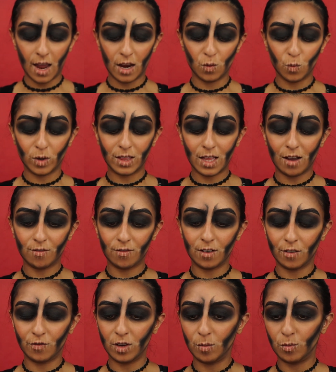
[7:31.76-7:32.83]
and with that
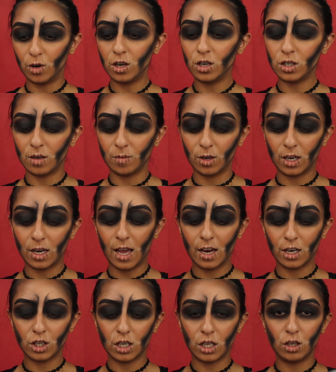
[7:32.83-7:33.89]
fluffy brush, I'm gonna
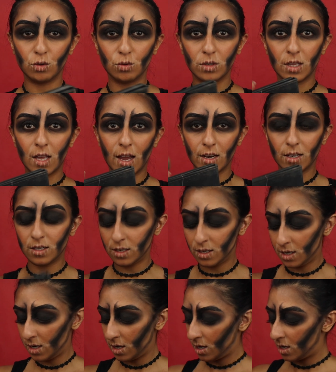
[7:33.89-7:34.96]
actually use that
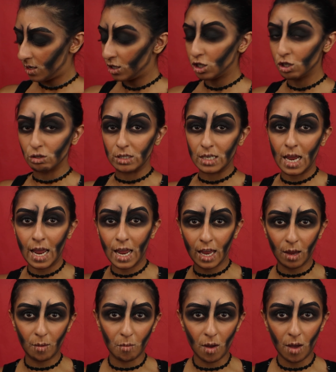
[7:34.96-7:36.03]
to
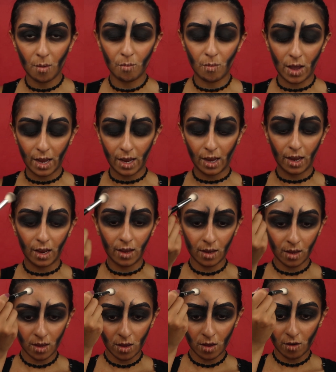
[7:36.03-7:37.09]
tame my
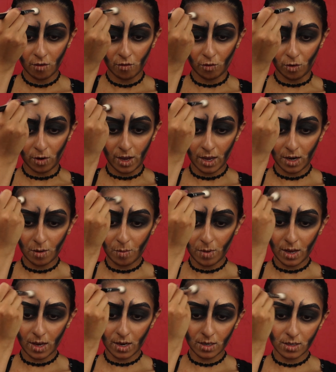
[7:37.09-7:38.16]
forehead a
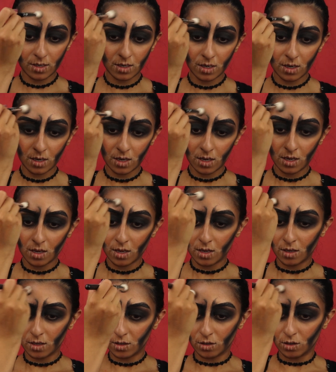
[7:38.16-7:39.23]
bit.
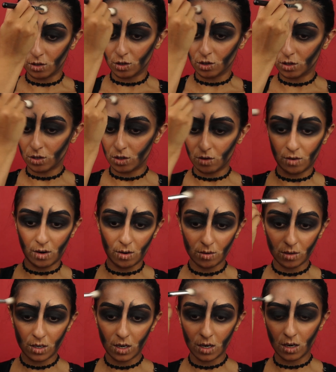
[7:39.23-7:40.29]
So just
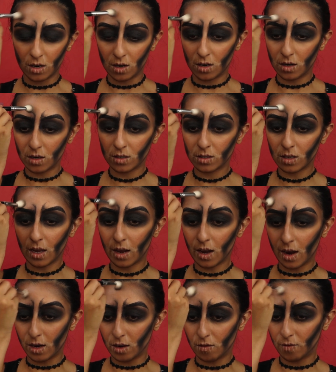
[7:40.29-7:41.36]
around here, so I
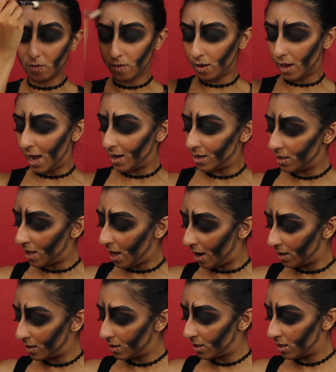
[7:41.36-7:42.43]
kind of get
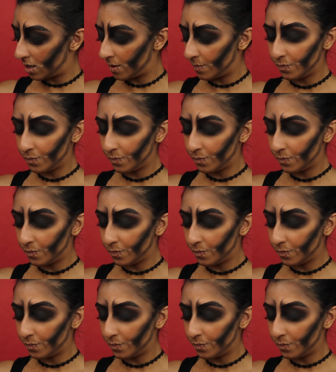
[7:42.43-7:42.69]
that